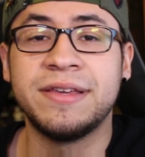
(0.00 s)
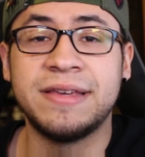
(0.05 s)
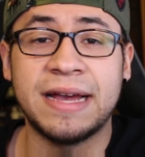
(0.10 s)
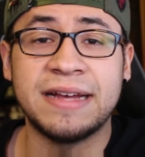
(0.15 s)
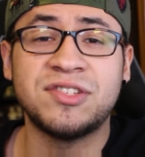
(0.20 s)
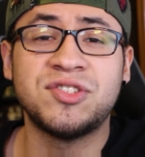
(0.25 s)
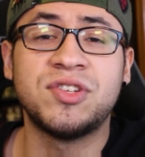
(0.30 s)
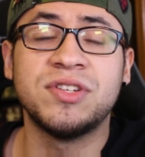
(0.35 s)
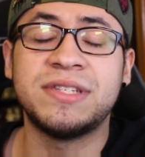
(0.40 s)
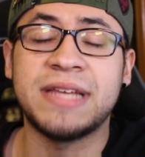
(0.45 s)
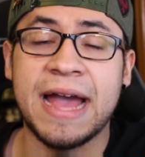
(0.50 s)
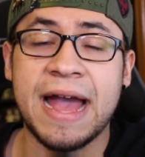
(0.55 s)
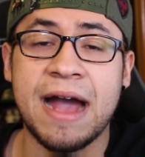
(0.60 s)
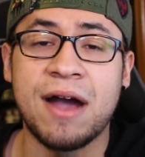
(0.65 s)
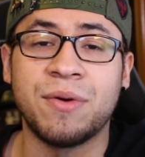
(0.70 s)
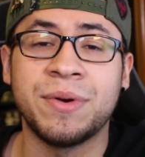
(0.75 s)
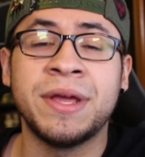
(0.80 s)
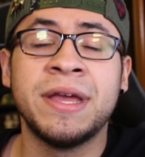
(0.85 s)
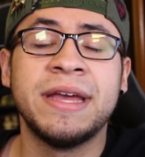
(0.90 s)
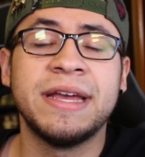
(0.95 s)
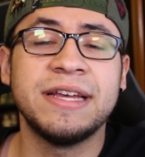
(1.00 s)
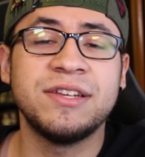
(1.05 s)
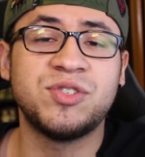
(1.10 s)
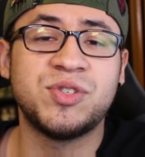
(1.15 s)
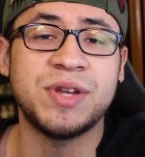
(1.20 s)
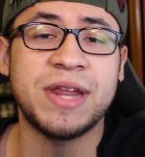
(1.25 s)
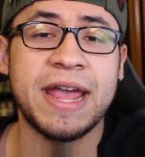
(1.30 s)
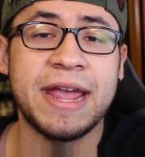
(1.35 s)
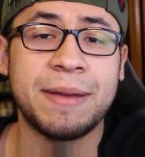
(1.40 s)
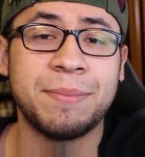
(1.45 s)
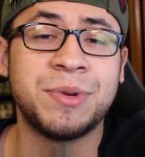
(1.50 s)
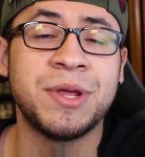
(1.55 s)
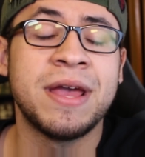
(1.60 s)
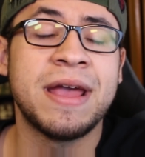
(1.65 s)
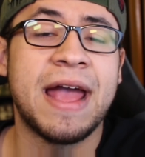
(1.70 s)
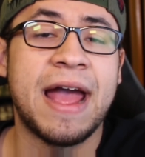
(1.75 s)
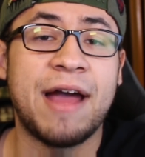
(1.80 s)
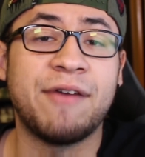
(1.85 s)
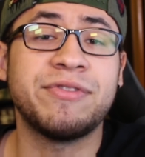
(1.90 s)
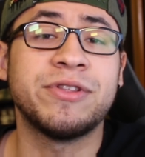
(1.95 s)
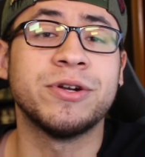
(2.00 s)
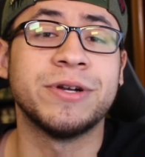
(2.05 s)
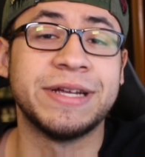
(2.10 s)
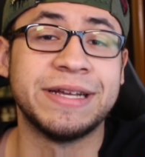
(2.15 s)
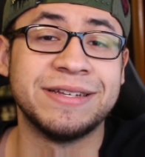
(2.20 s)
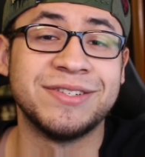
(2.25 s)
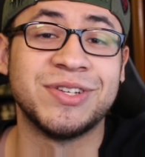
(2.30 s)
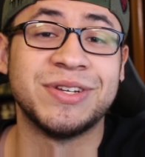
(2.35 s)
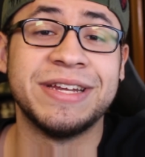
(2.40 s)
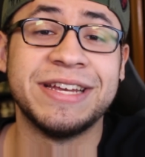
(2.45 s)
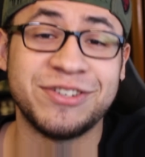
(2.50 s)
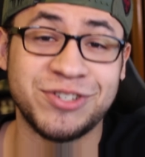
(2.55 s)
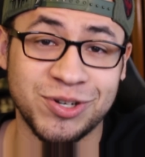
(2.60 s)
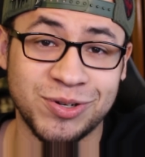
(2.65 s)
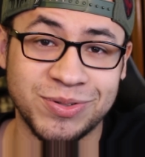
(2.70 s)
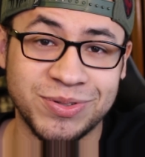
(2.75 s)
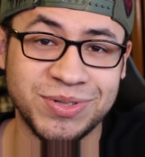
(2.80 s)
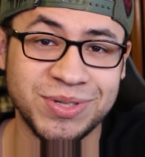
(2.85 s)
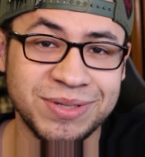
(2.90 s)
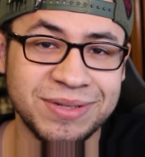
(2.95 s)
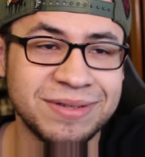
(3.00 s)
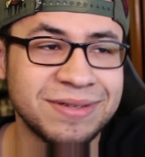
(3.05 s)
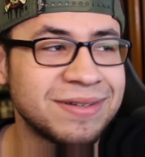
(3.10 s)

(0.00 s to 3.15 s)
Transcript: Yes, the town is named after his initials.